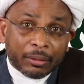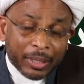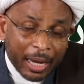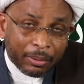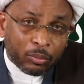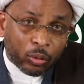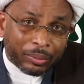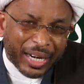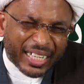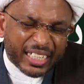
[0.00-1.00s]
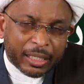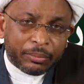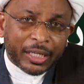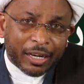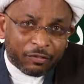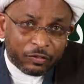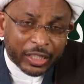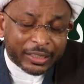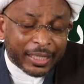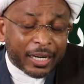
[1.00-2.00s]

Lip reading: black people are more likely to be convicted,